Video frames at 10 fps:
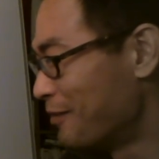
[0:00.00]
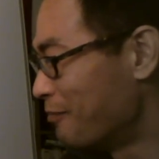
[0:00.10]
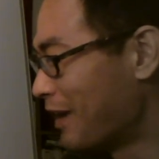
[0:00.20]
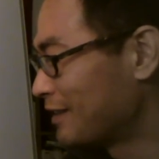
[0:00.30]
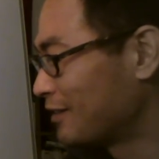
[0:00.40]

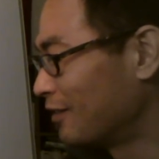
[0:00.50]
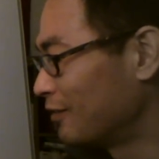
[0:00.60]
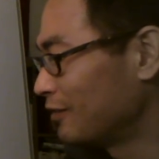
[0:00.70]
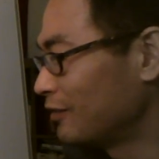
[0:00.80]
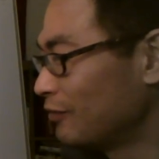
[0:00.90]

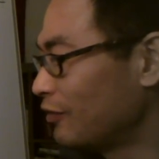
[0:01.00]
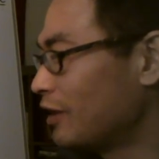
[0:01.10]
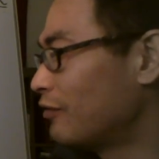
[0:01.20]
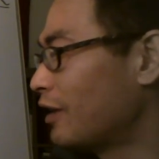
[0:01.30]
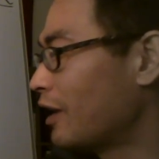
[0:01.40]
Magical.
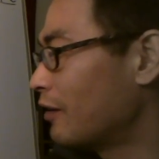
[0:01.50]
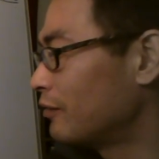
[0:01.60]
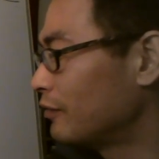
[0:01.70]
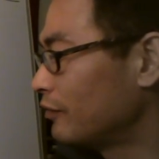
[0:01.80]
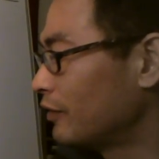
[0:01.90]
We
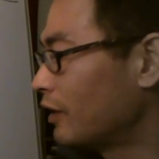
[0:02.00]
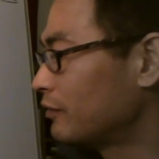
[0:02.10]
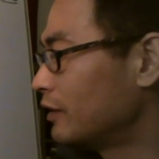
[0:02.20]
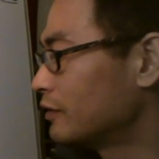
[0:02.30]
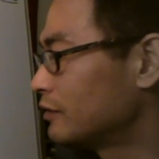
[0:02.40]

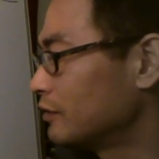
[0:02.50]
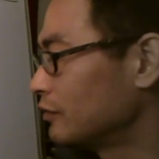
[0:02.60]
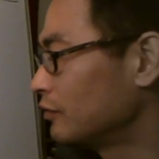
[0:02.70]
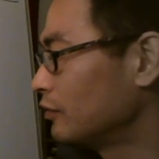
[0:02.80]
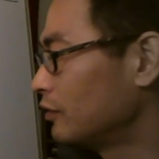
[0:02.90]
have this.
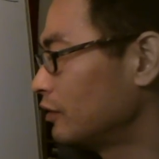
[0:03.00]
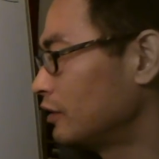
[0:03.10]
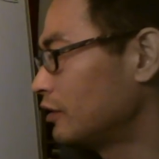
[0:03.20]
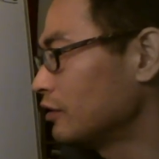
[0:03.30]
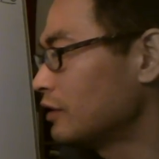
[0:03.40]

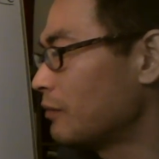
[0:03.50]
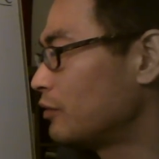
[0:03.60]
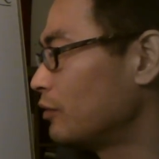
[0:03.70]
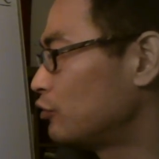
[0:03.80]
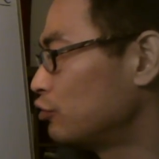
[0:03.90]
It doesn't have
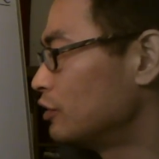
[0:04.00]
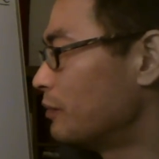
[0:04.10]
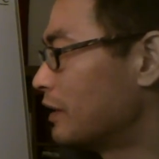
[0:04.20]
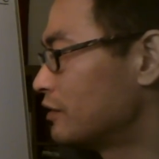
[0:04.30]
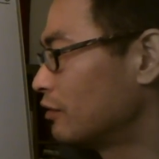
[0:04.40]
to be
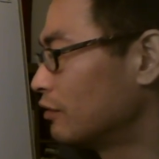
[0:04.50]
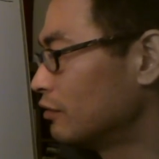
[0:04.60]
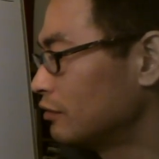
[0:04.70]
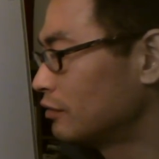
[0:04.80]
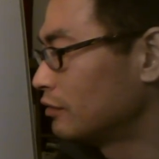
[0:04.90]
two-dimensional.